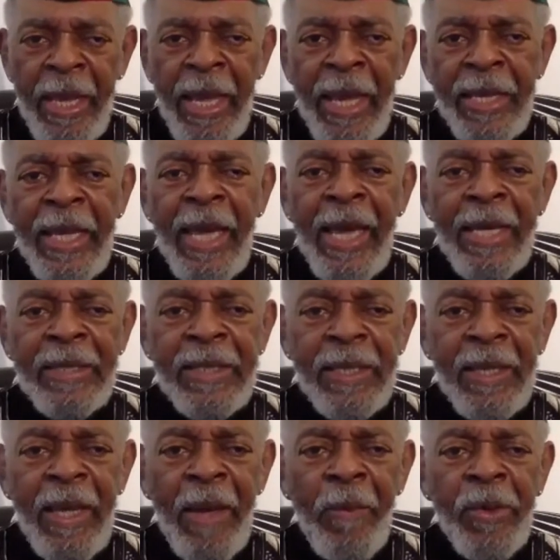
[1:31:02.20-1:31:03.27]
and
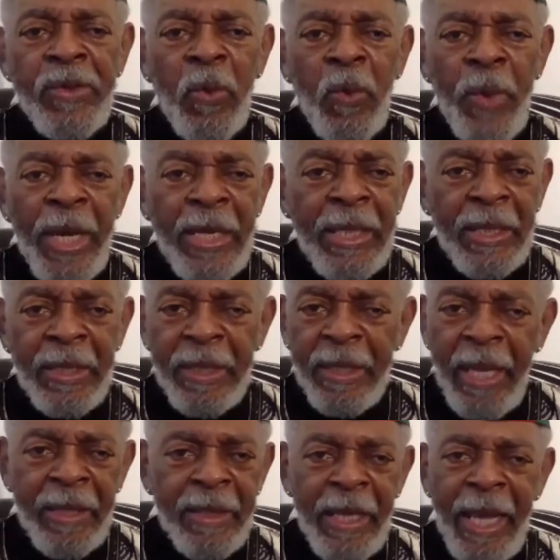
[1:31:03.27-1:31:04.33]
was waiting
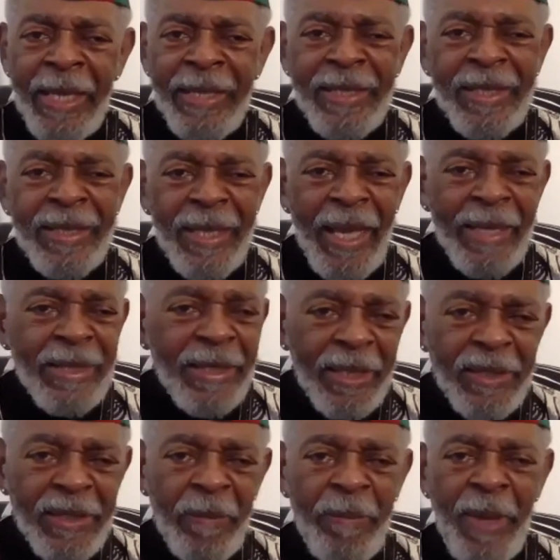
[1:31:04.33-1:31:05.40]
and
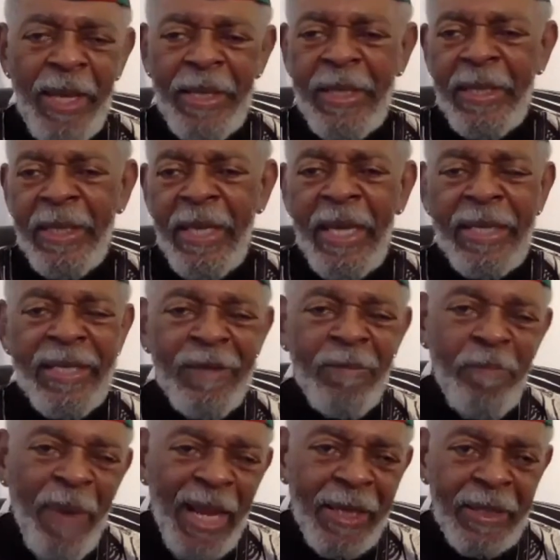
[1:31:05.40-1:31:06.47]
anticipating,
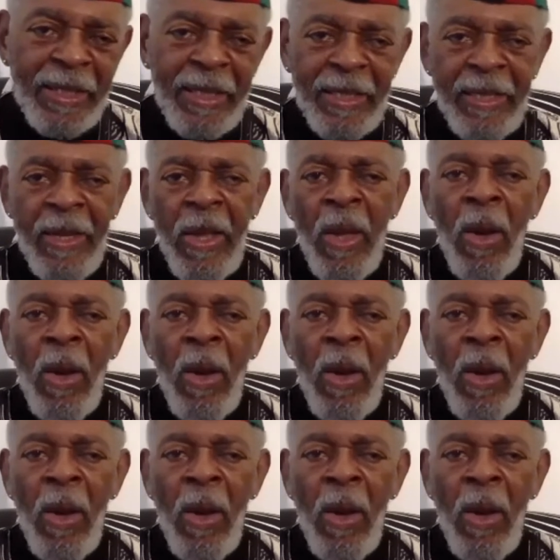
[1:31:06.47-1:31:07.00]
expecting,